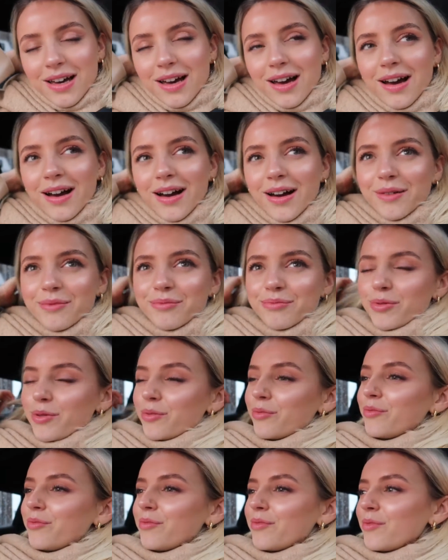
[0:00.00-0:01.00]

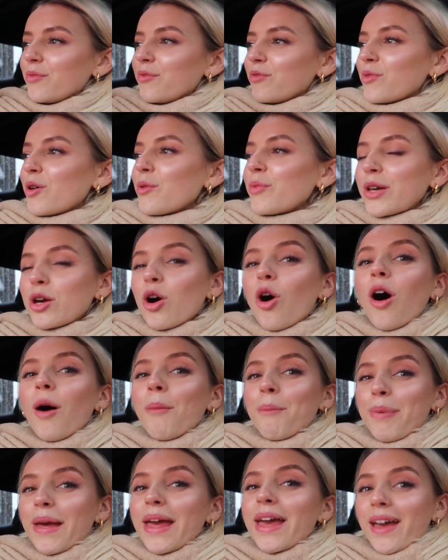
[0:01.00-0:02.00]
We got a
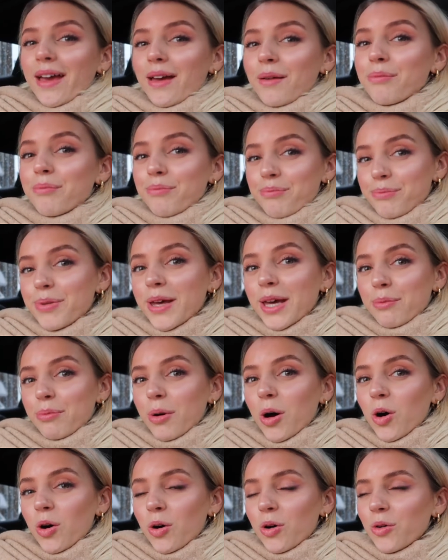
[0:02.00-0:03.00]
big
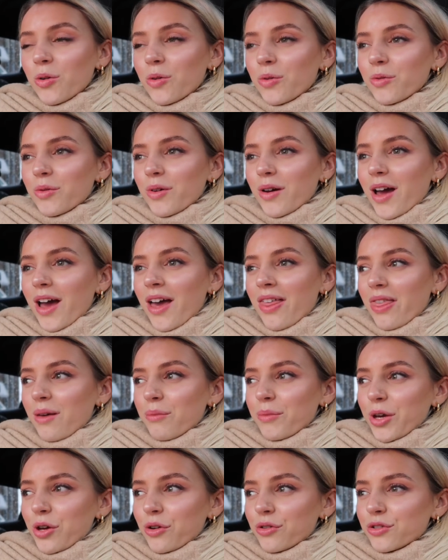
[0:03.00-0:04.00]
bottle, and
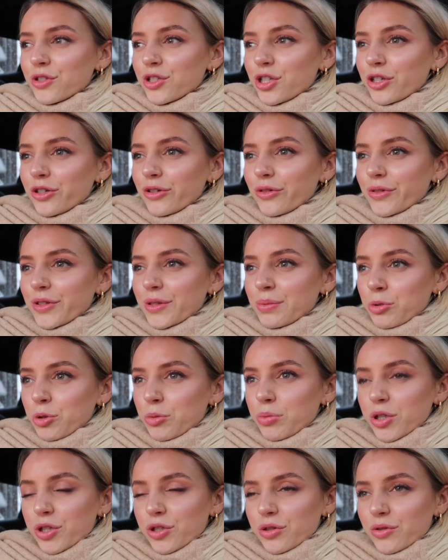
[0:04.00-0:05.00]
then we got two small
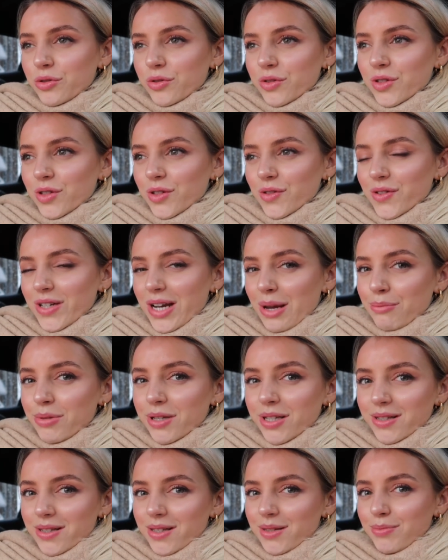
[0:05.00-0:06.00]
bottles of
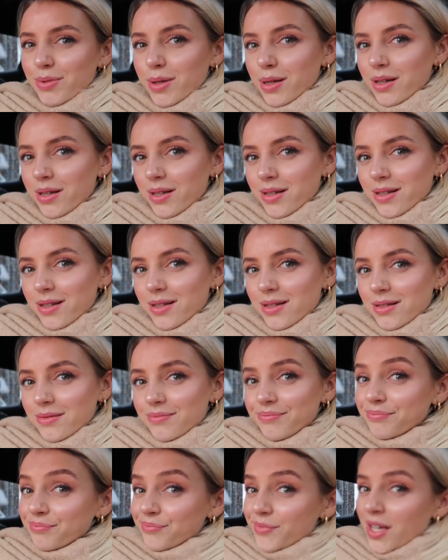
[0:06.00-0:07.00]
champers, because
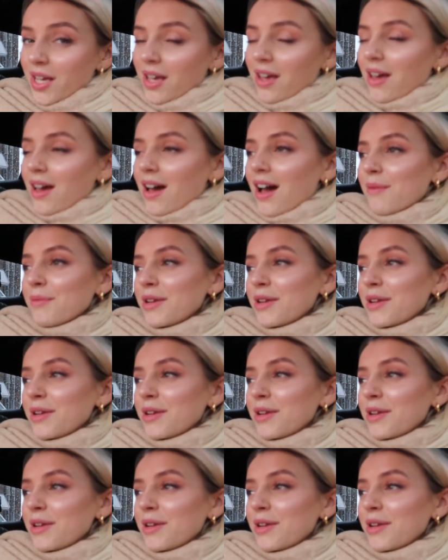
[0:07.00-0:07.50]
I